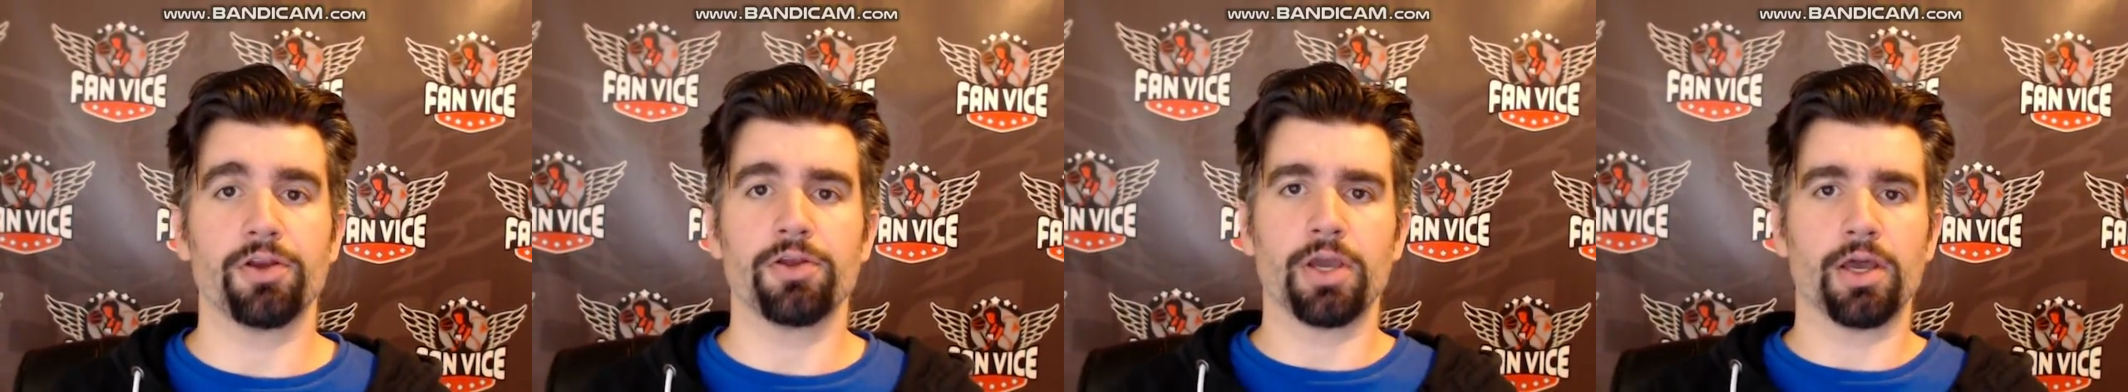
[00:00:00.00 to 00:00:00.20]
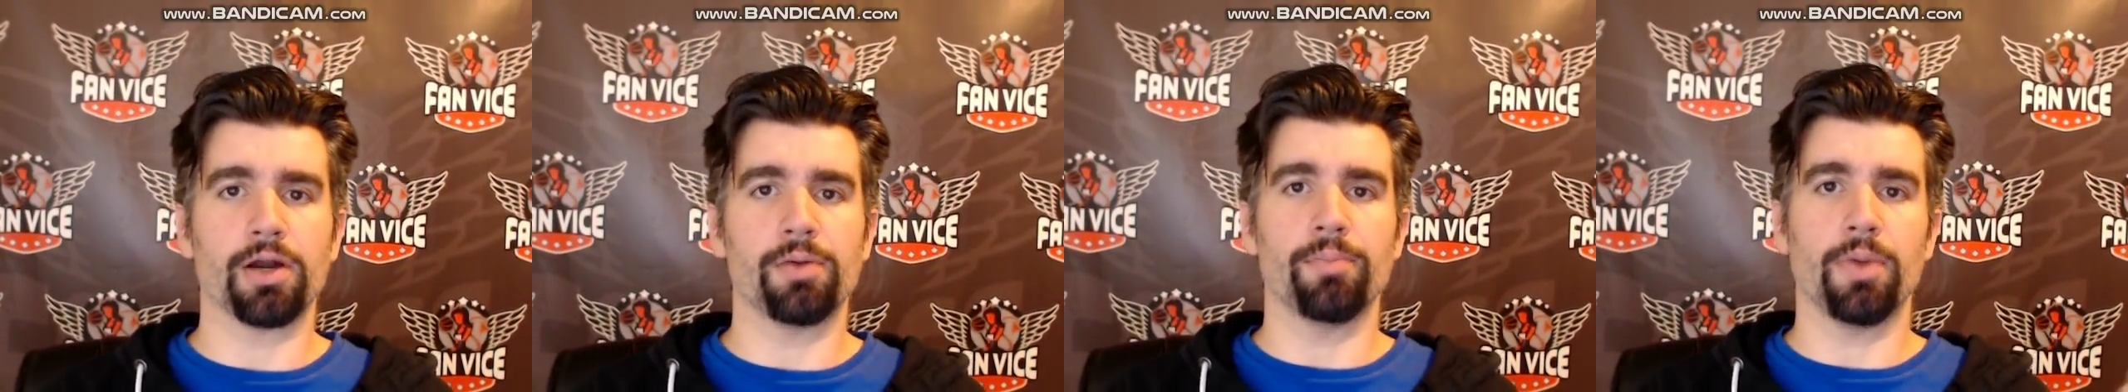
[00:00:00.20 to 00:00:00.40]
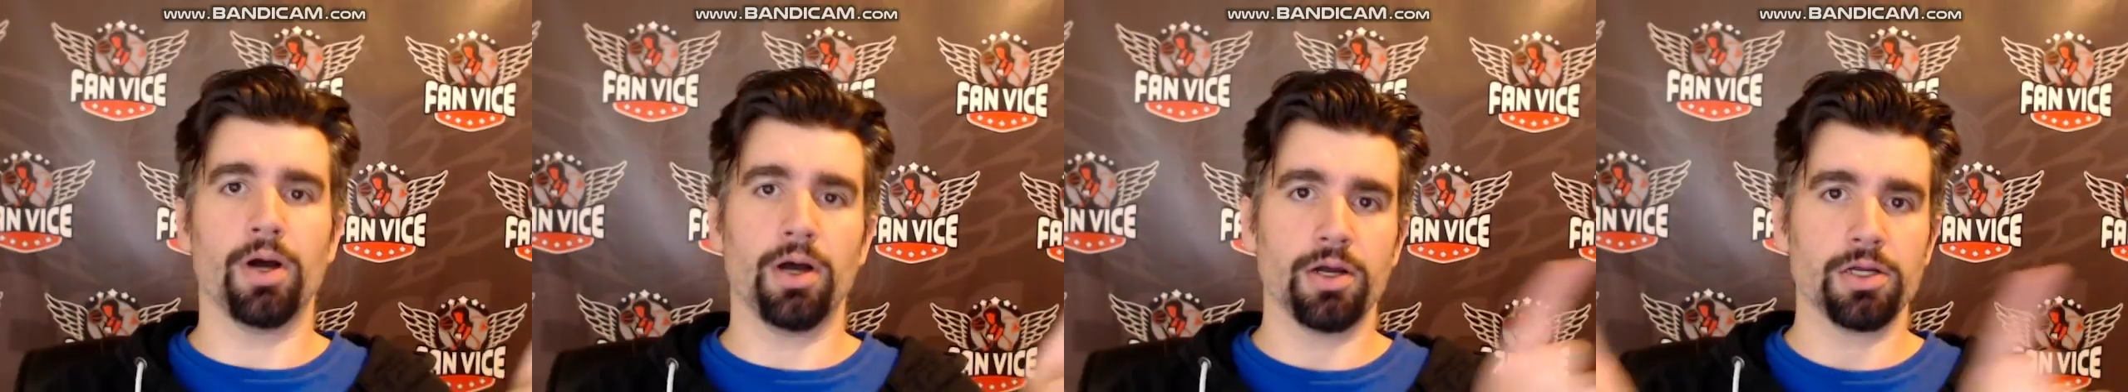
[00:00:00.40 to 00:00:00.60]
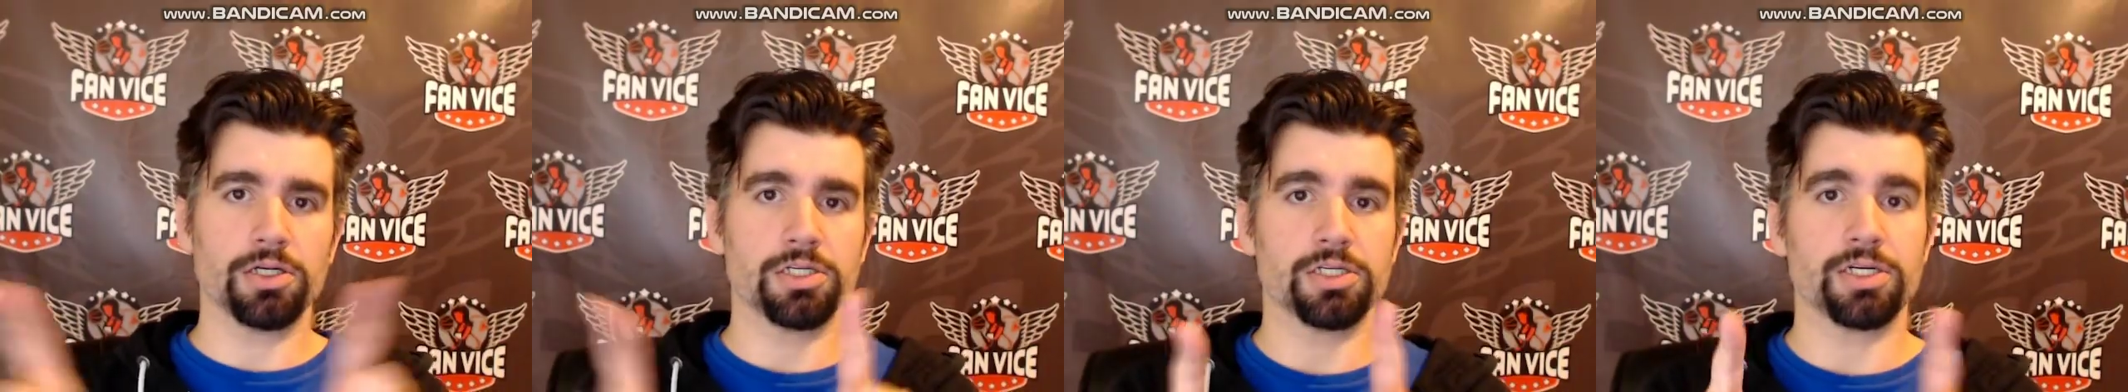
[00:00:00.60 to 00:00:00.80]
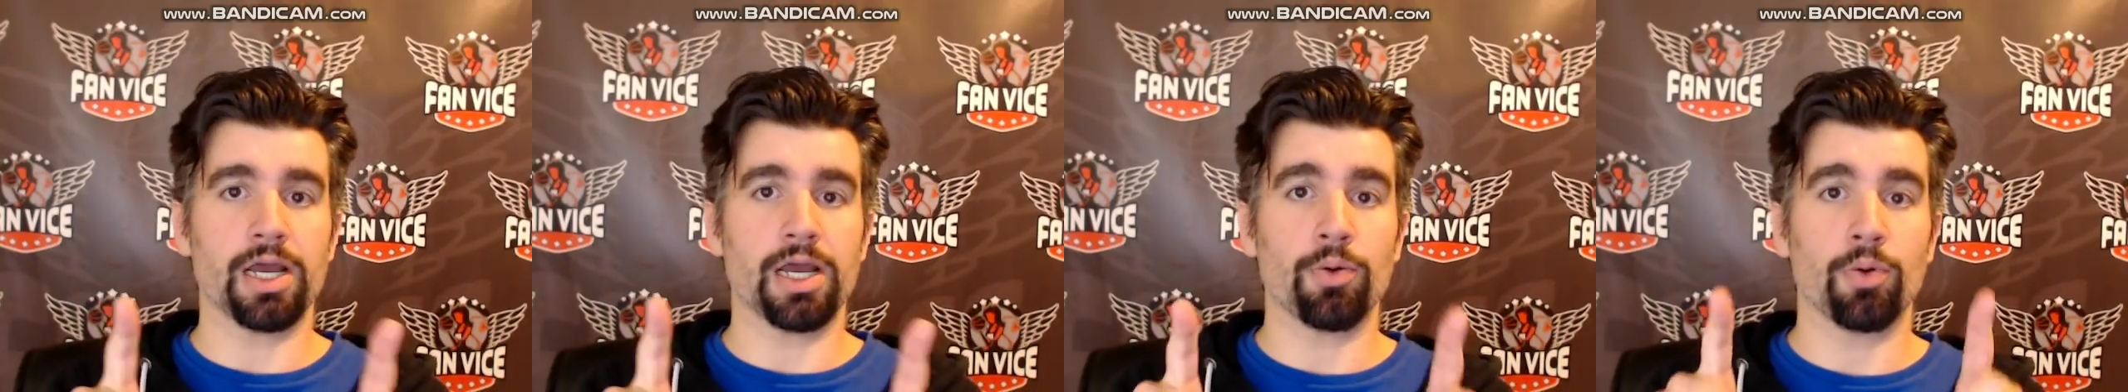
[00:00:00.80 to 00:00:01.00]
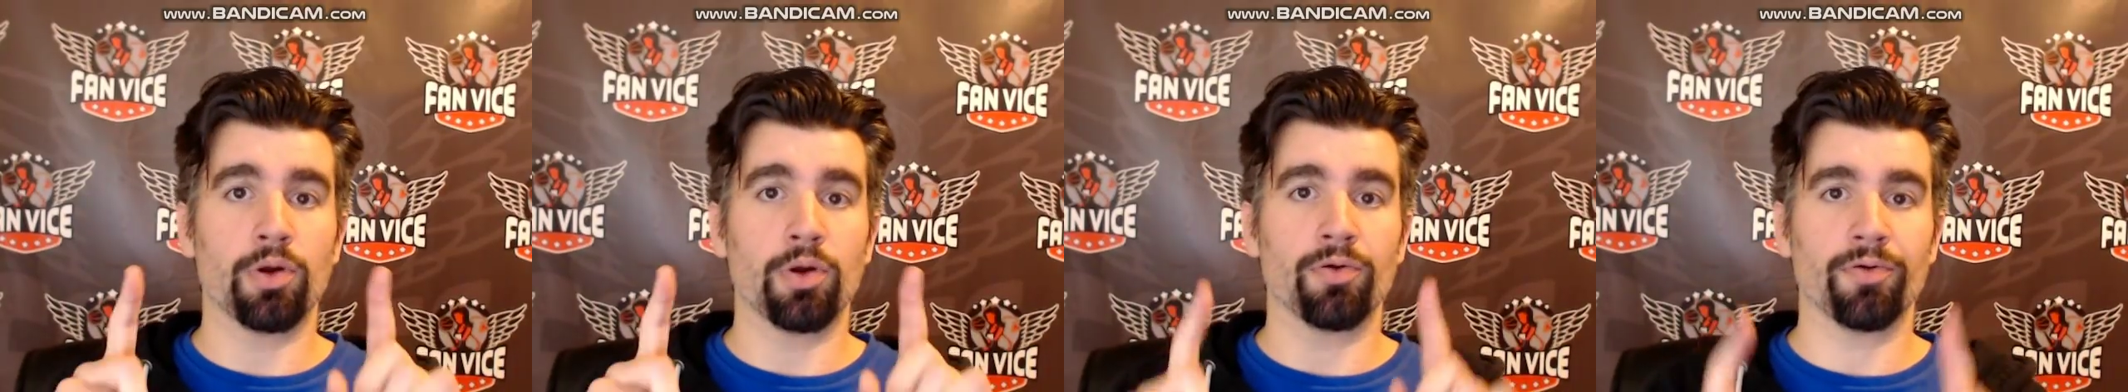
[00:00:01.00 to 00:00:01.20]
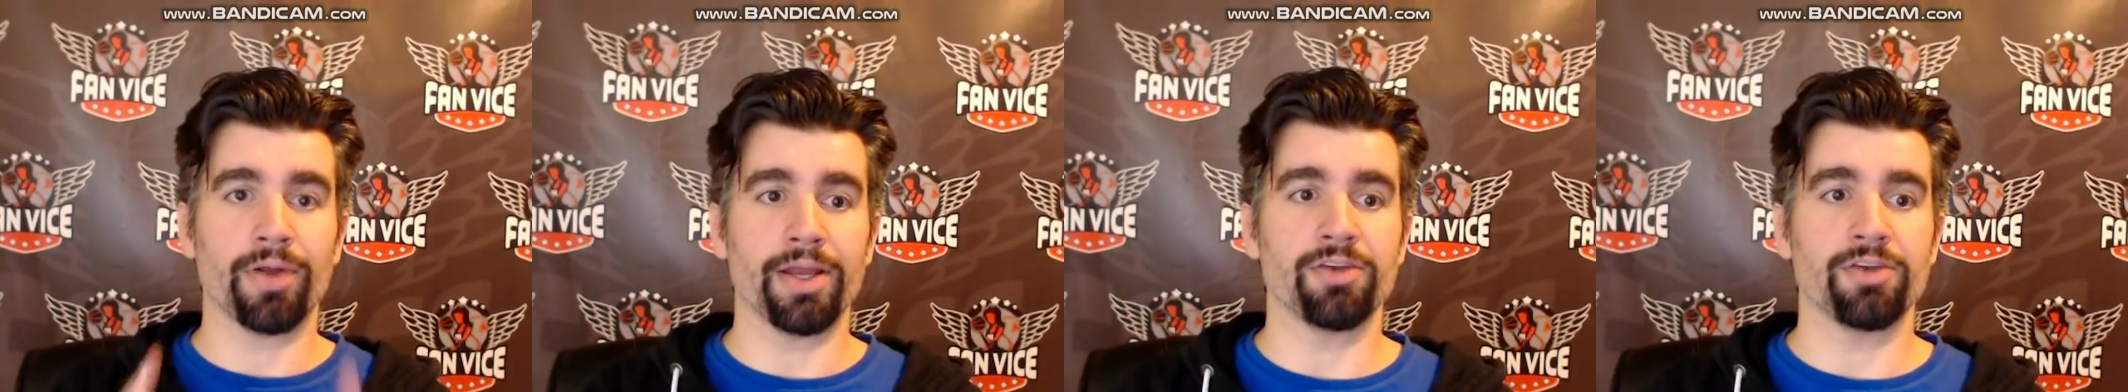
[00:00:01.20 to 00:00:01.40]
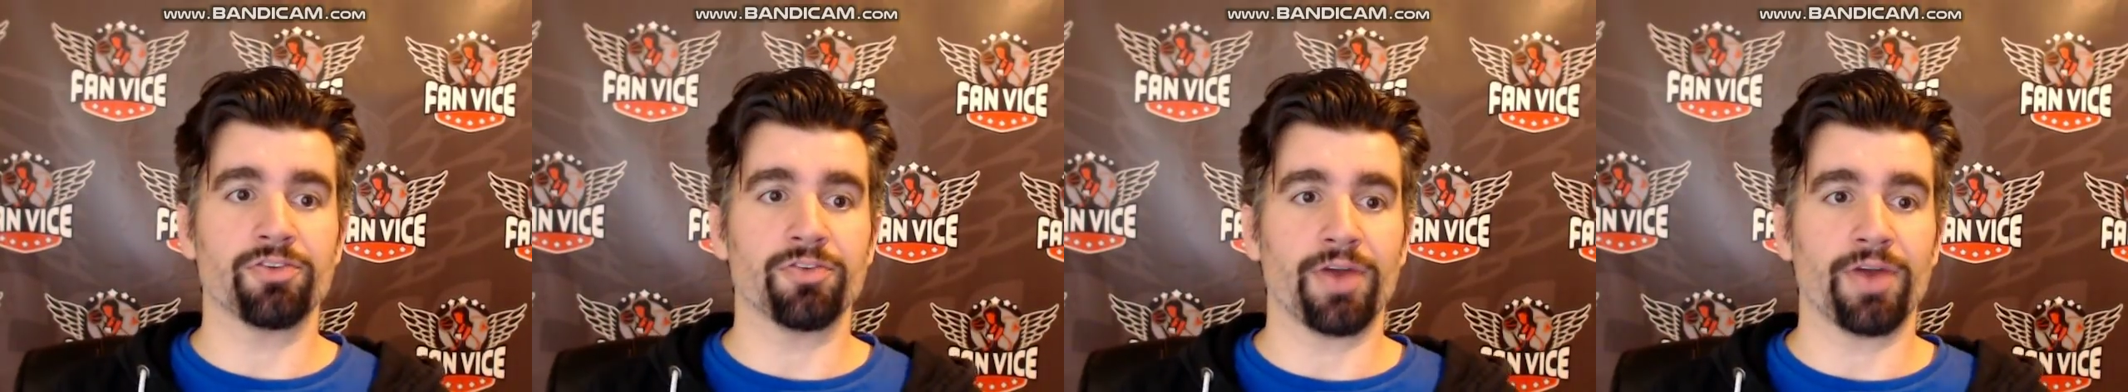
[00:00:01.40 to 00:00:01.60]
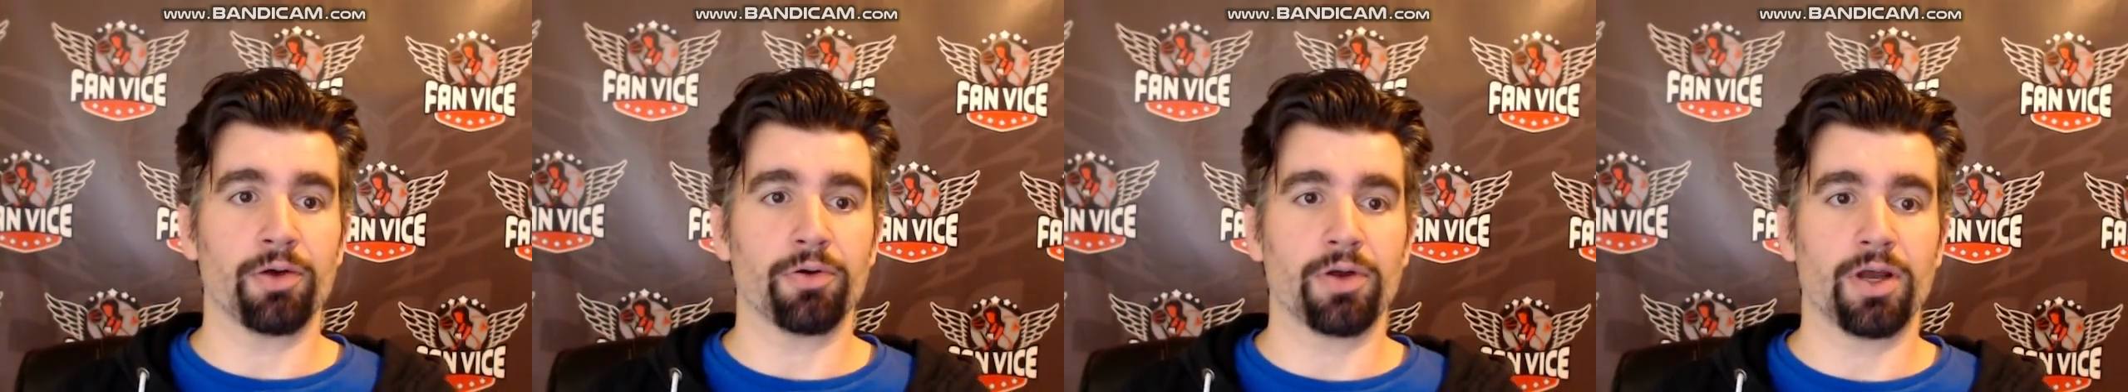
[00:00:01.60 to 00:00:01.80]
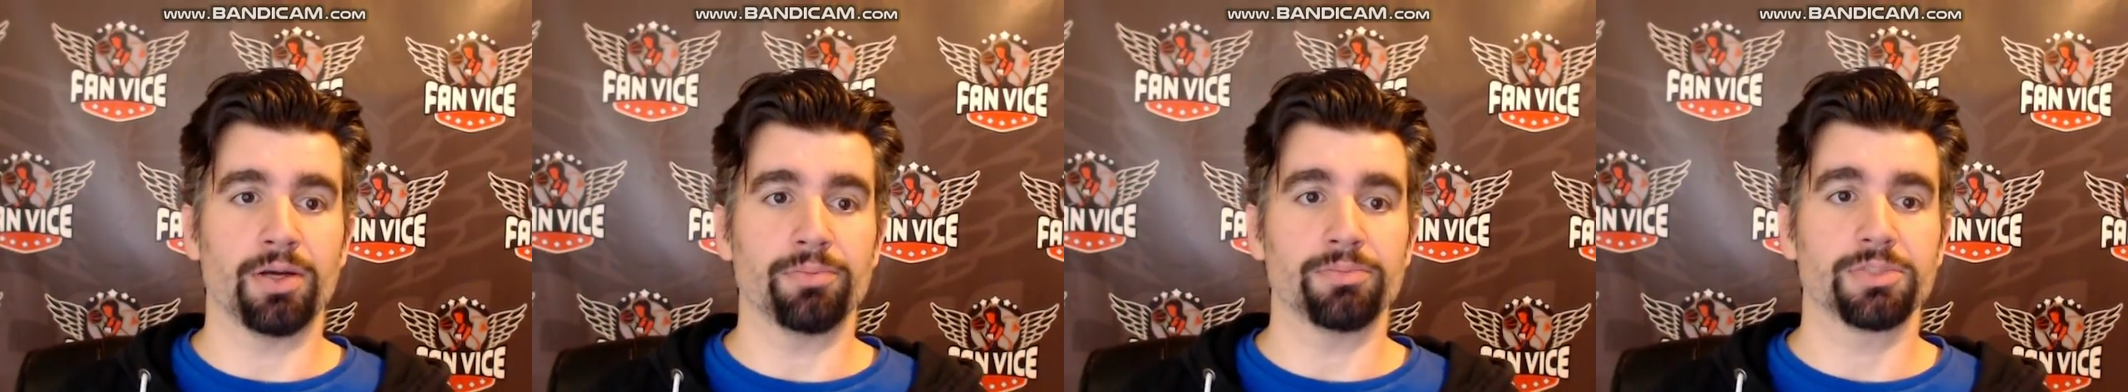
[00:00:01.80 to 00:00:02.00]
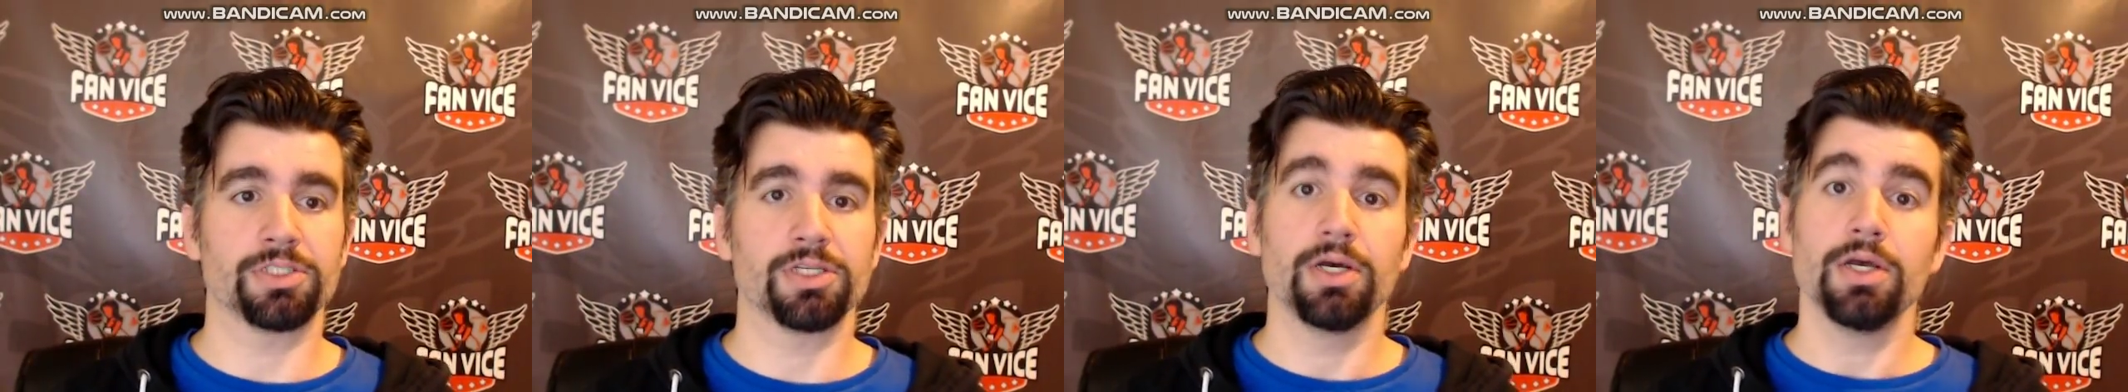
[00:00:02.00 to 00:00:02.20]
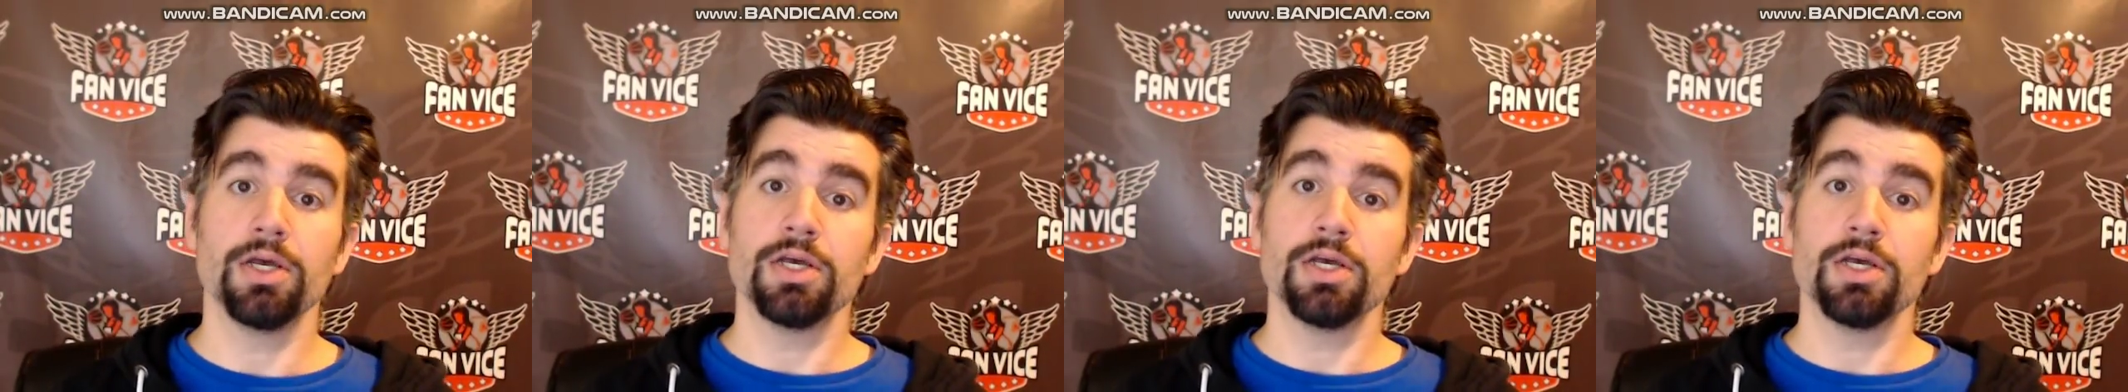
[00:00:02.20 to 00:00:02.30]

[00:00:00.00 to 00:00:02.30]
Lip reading: You get a much narrower range of outcomes.